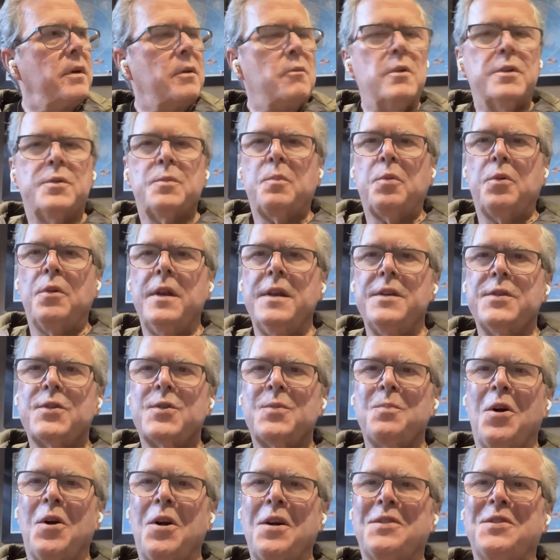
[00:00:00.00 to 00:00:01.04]
it was pretty
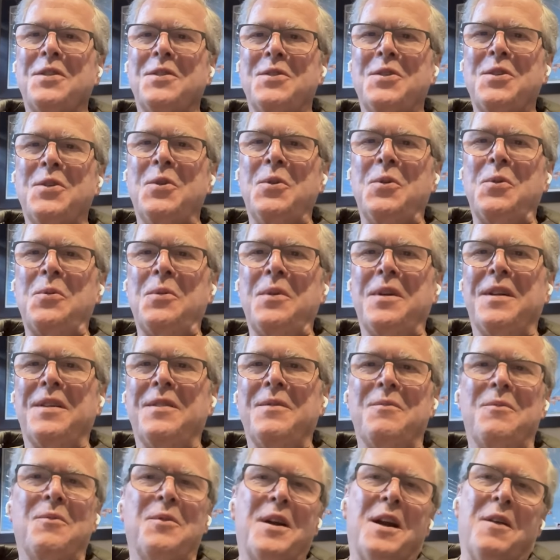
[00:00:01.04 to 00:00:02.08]
smart to do
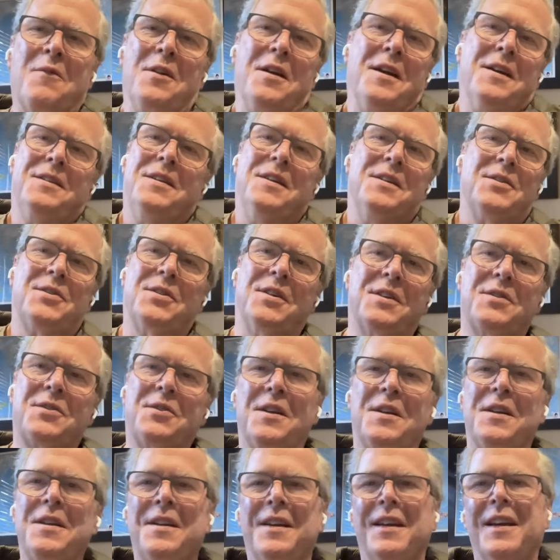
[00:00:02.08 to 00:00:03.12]
in whatever
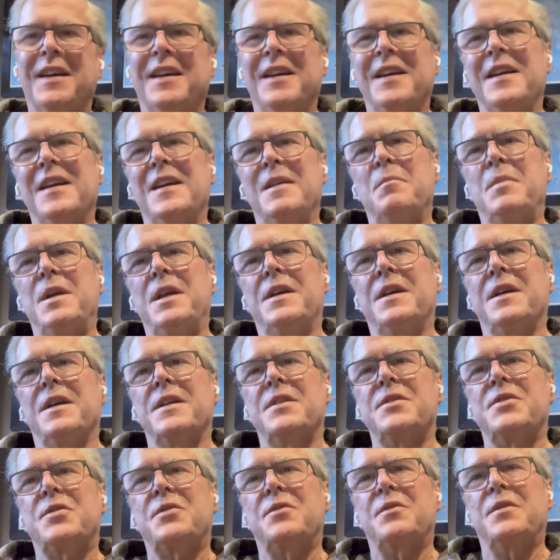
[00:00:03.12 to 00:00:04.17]
1960
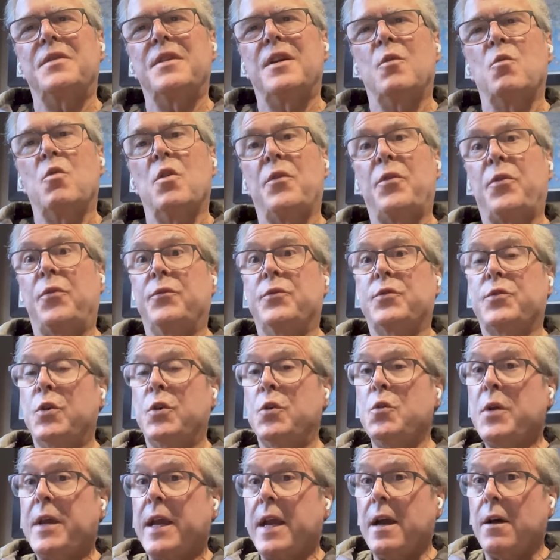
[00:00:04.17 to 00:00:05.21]
because there were
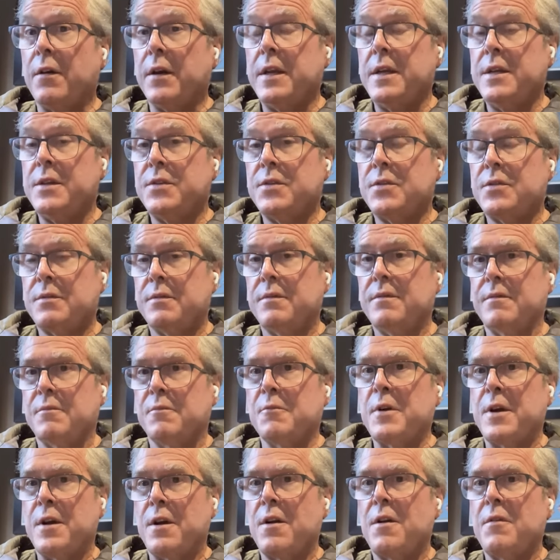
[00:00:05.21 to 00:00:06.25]
two counties
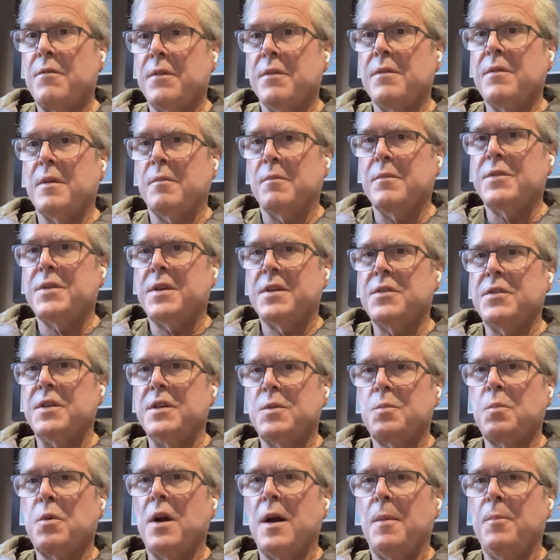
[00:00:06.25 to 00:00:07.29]
where
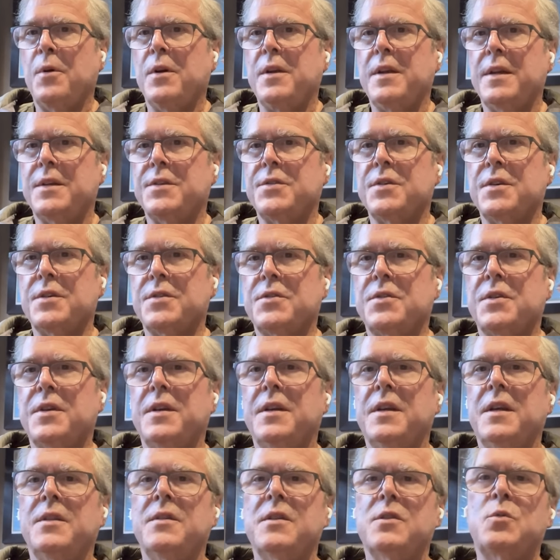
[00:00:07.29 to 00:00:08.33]
Disney's property
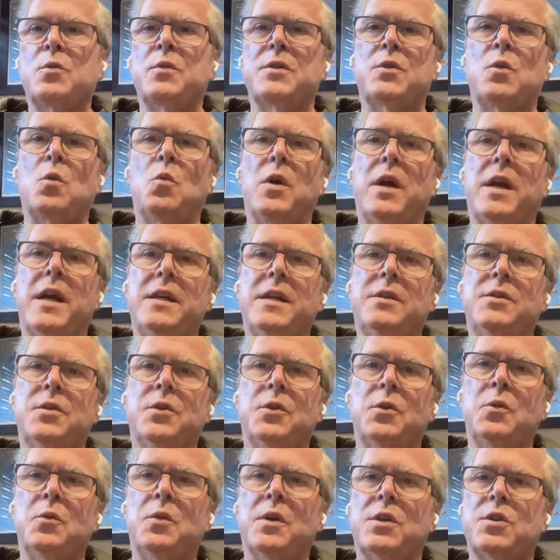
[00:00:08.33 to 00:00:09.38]
existed, and this was a way
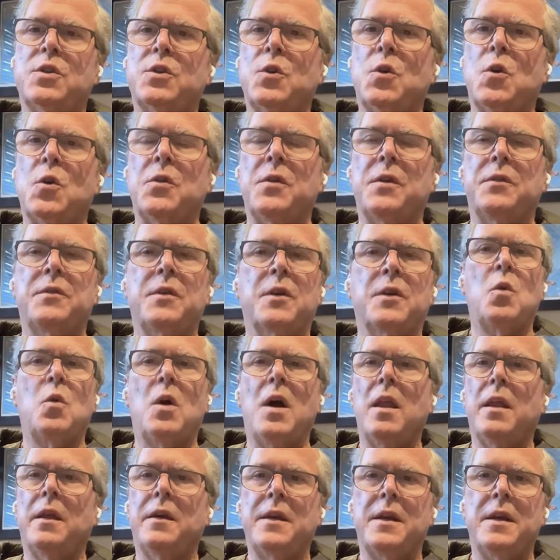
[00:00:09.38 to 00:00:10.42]
to assure the
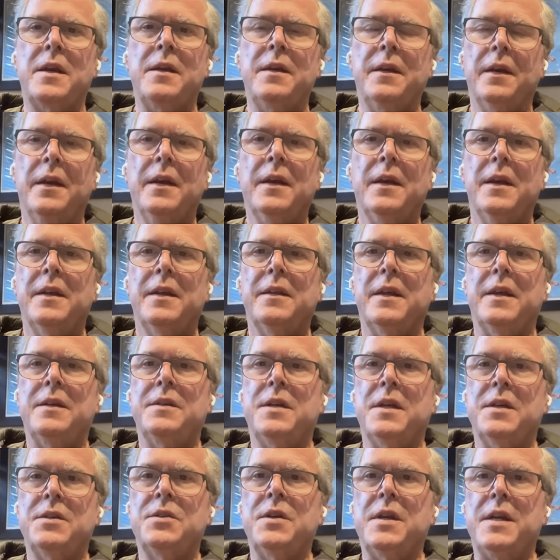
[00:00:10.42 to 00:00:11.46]
quality
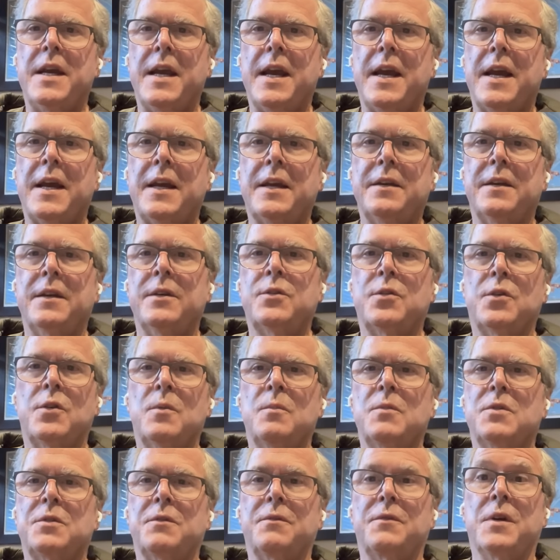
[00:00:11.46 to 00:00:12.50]
that Disney had mm-hmm. in
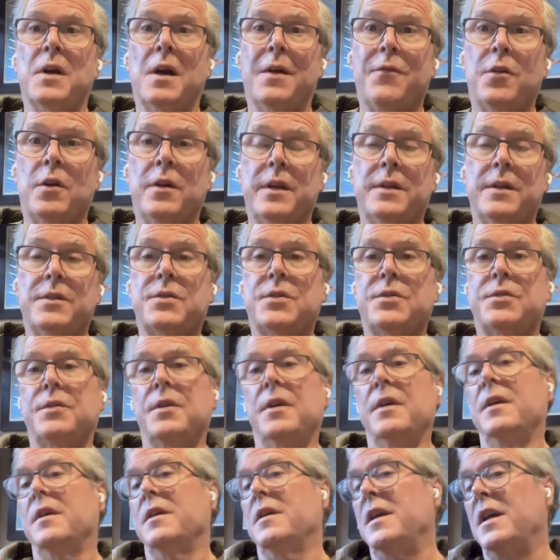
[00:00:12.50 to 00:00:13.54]
terms of
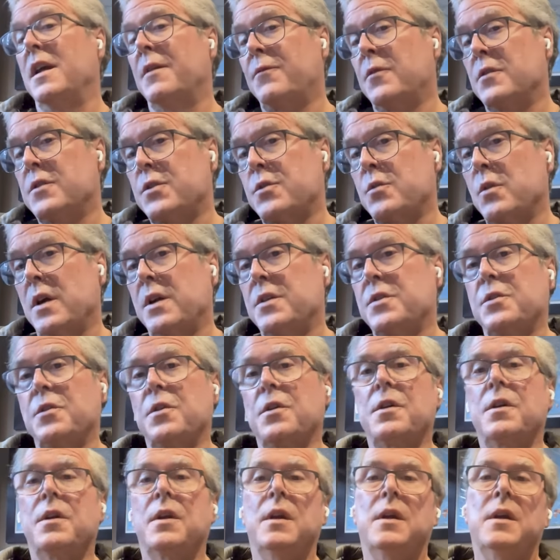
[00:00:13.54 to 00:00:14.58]
governance,
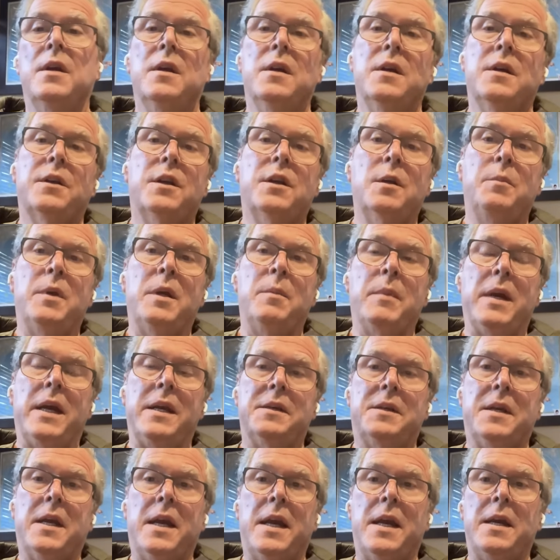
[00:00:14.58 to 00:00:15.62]
infrastructure, could be
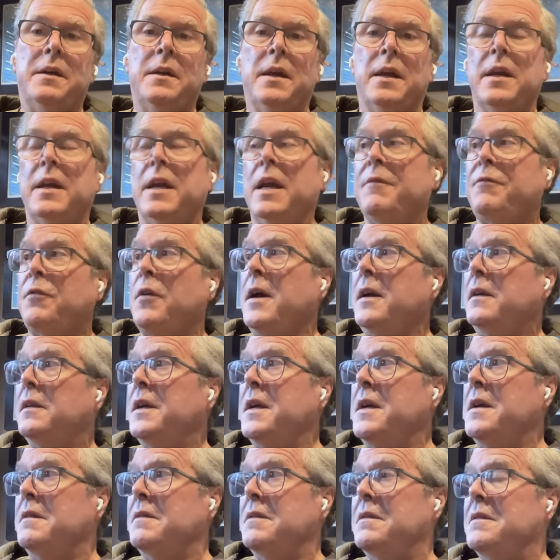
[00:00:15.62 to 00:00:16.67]
maintained. And
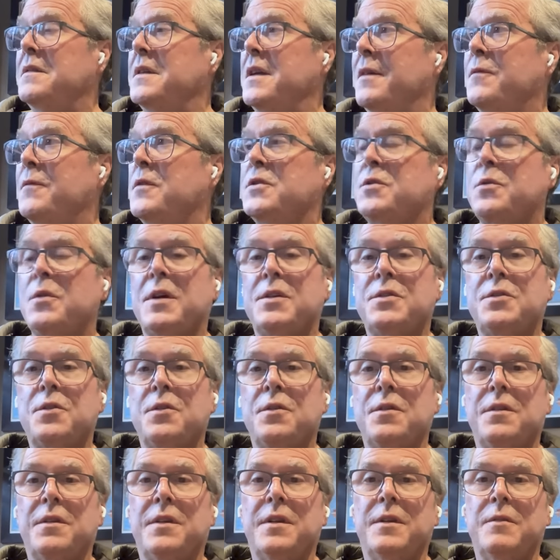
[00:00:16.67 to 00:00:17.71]
frankly, the
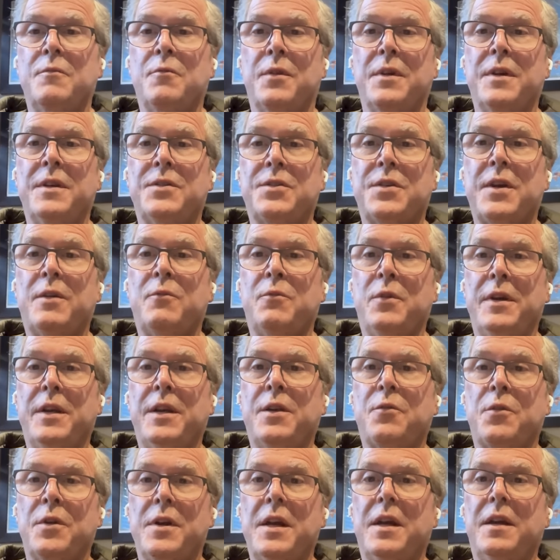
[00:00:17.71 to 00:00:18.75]
infrastructure in, inside
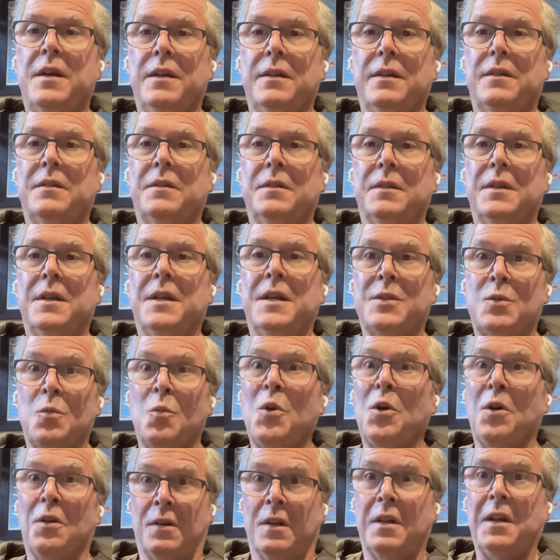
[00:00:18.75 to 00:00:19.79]
Reedy Creek
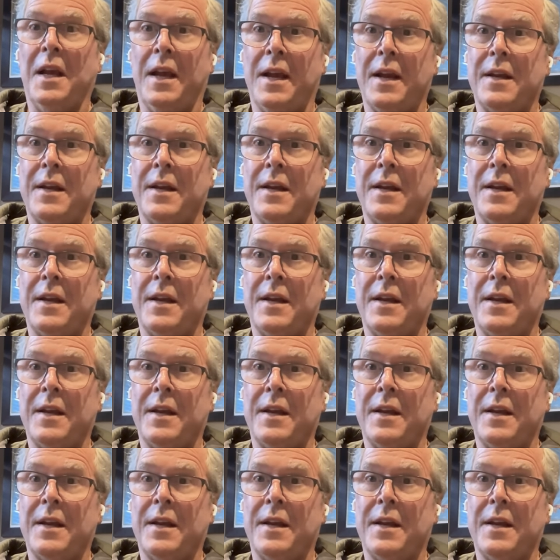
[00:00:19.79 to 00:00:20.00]
is world